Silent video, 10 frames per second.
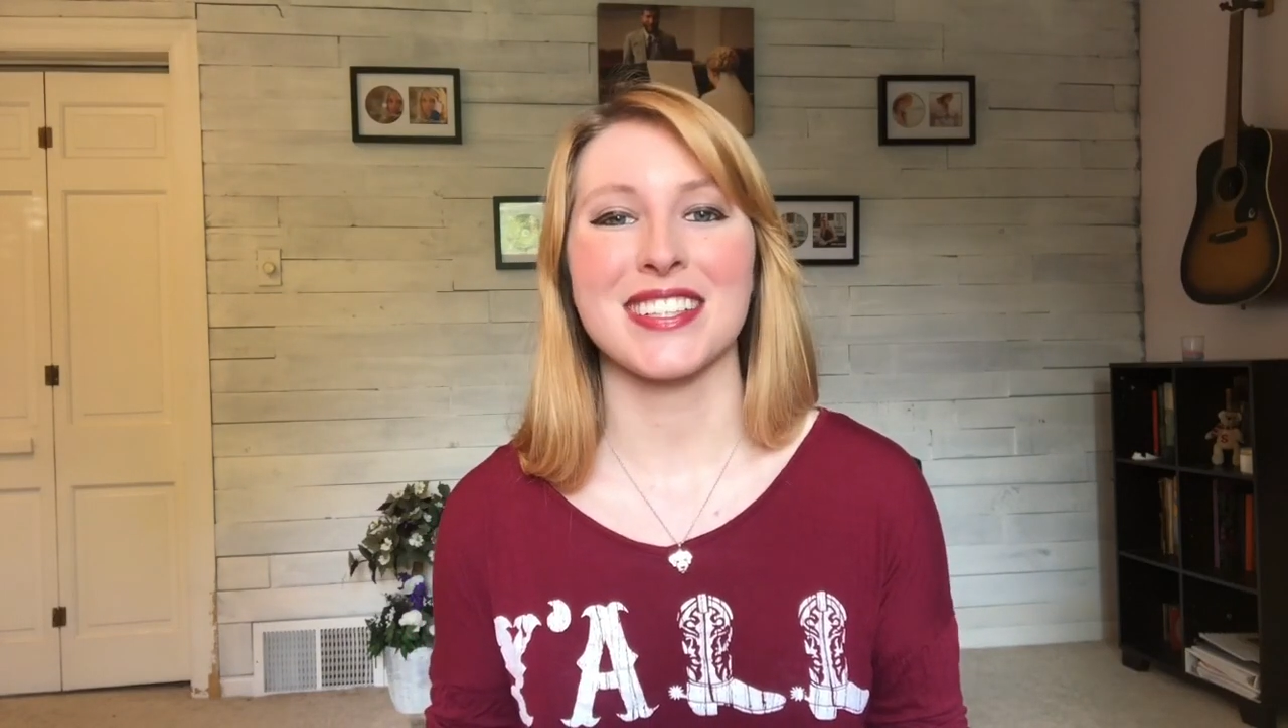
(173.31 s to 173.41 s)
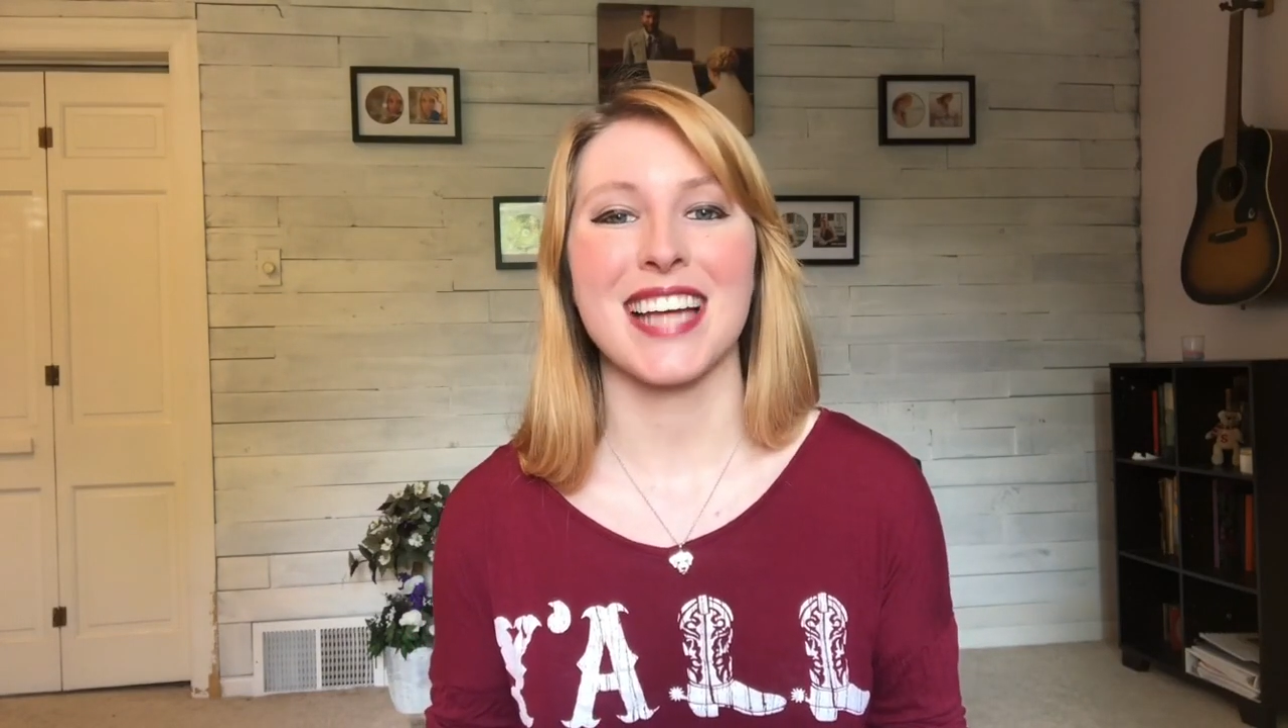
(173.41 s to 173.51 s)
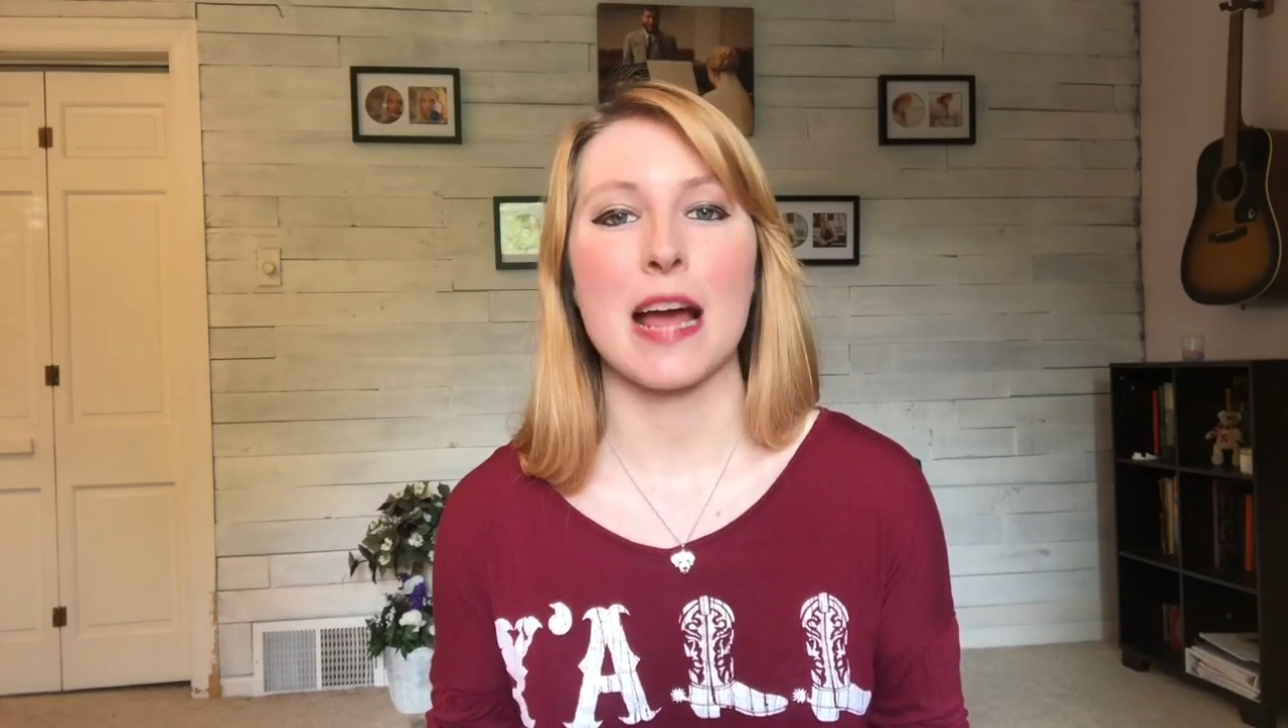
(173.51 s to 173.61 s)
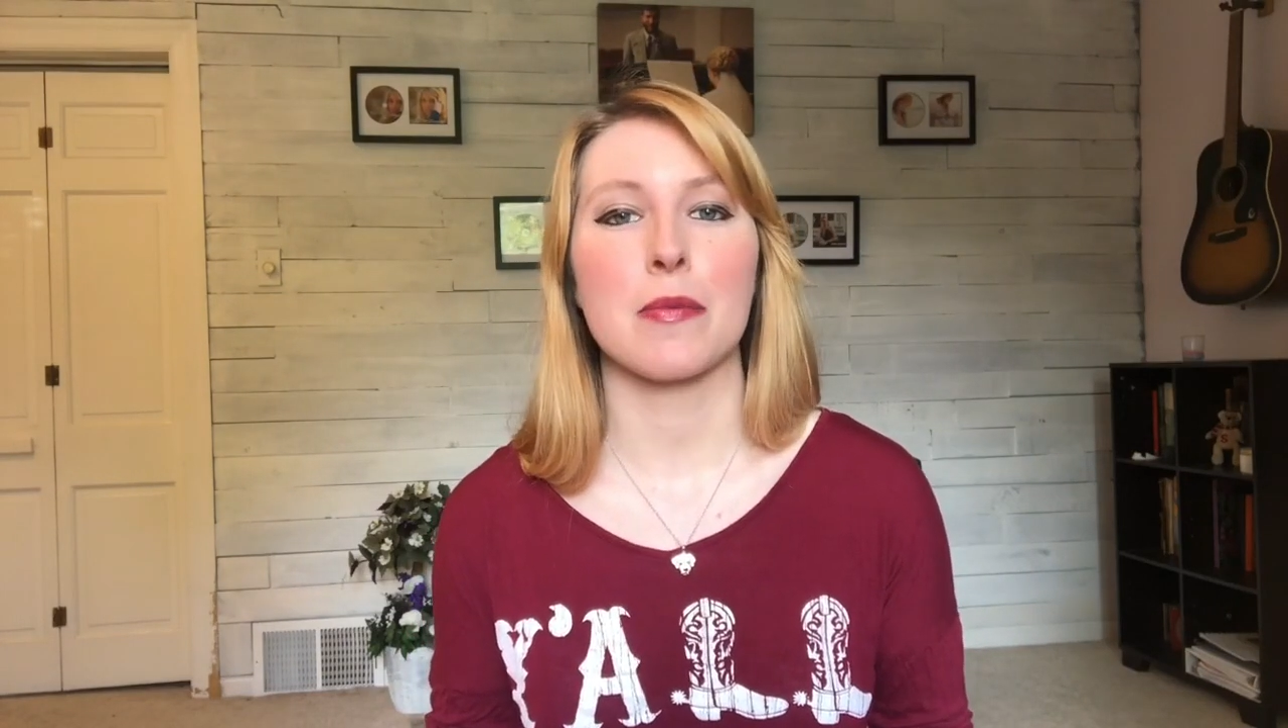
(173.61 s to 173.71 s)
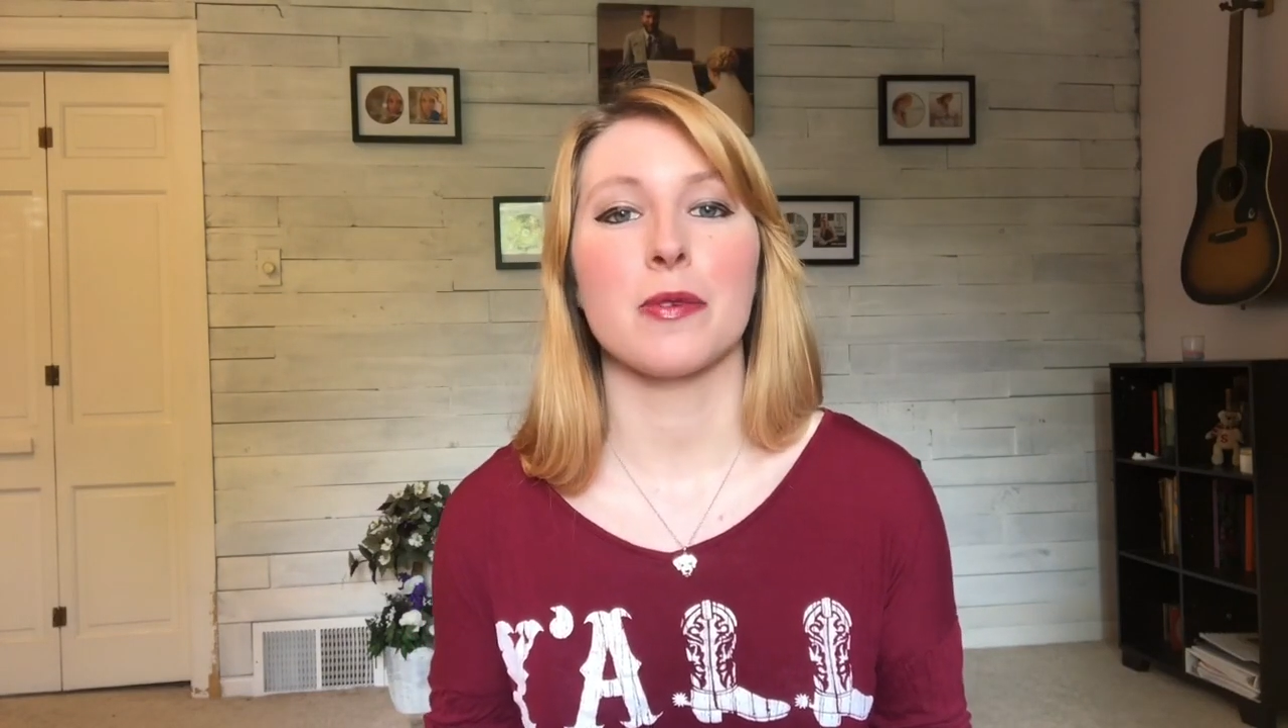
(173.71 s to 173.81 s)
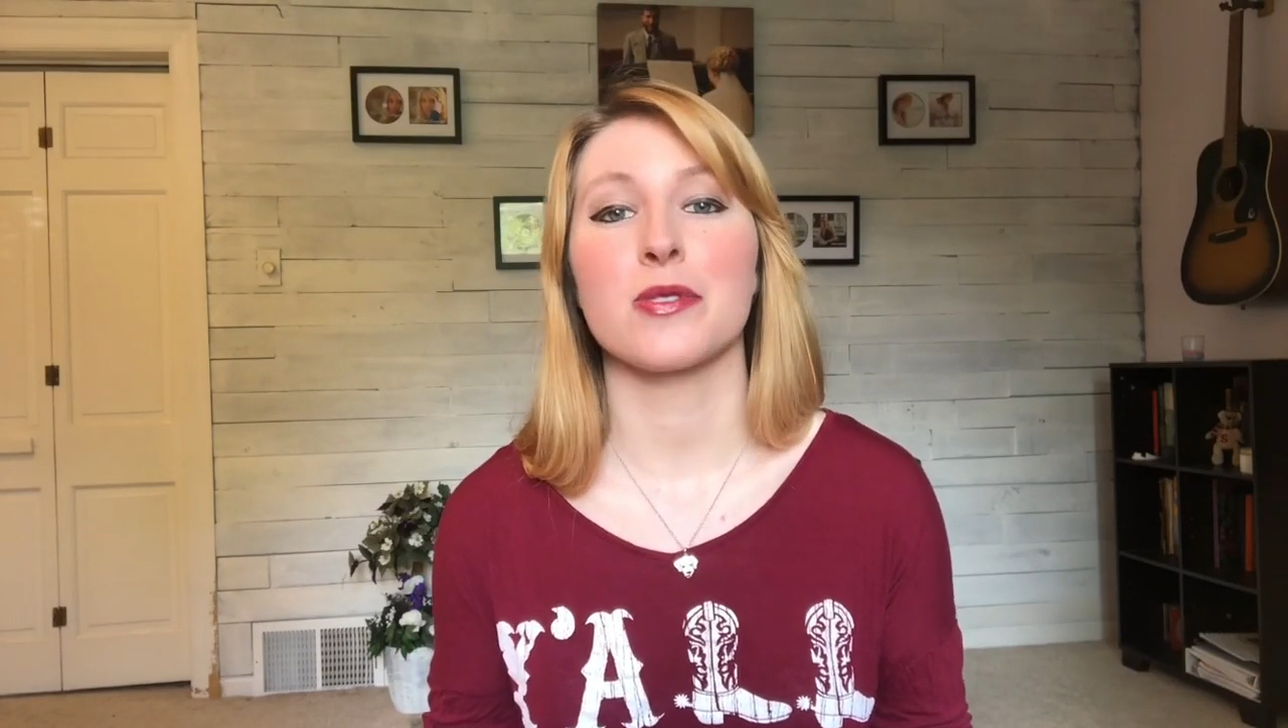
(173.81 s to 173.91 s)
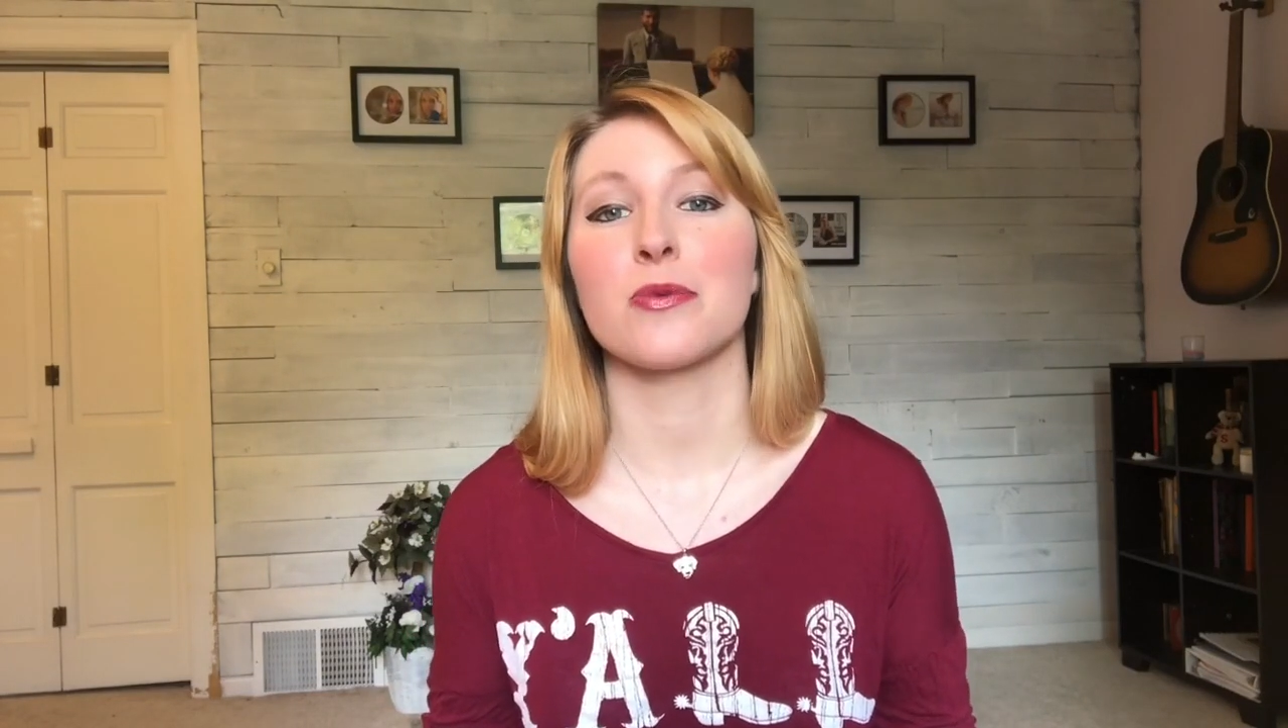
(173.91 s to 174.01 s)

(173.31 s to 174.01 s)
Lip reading: time it was